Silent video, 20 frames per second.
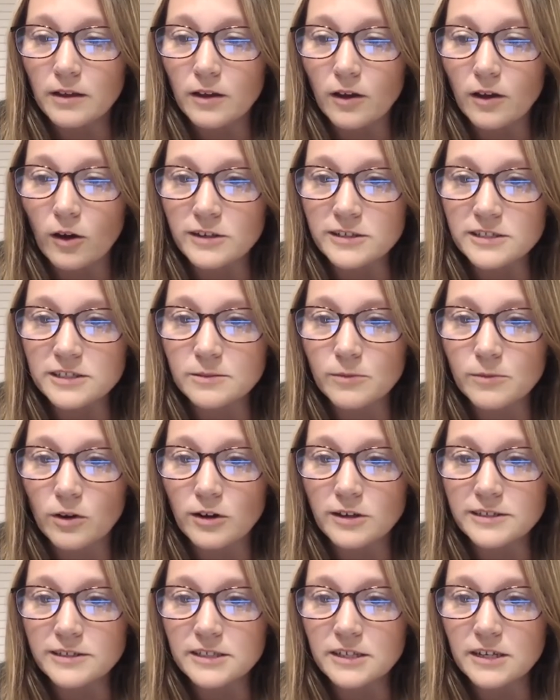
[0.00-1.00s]

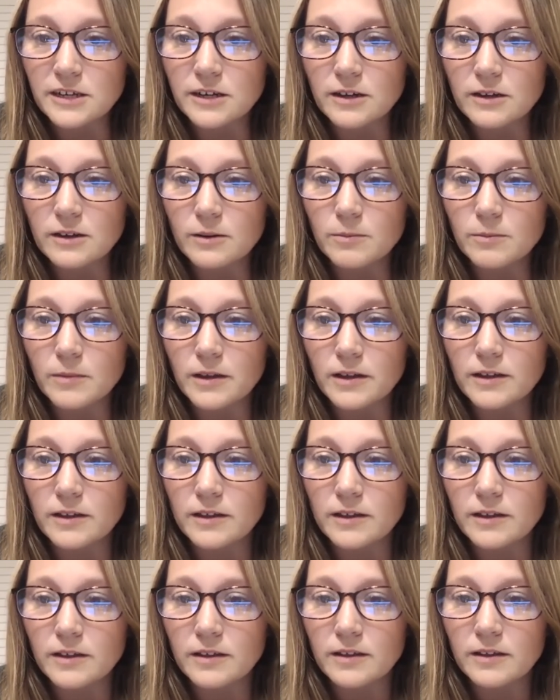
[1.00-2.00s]
Awesome.
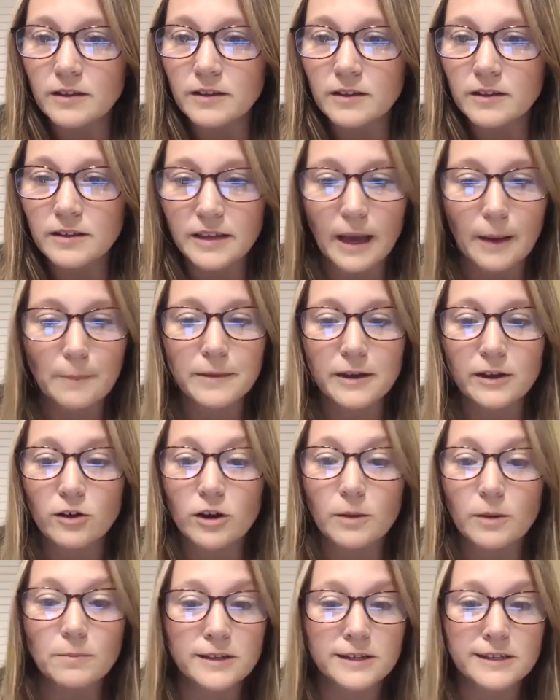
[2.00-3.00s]
Yep, it'll
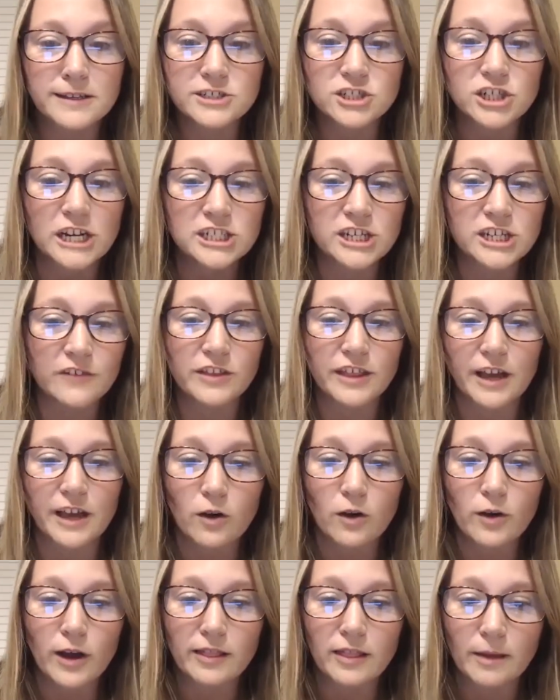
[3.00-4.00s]
completely change everything.
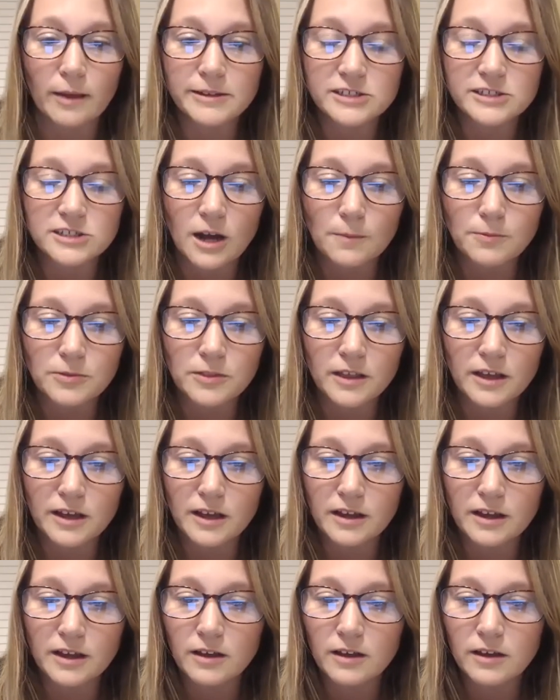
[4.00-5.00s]
Okay, let me stop
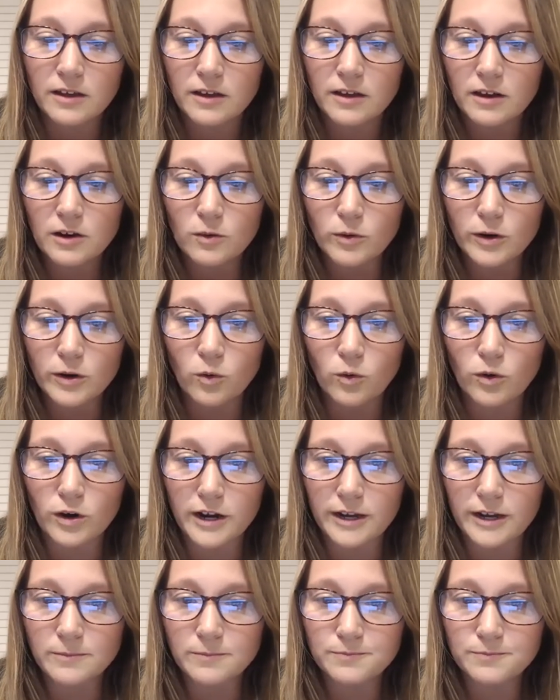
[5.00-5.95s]
the recording.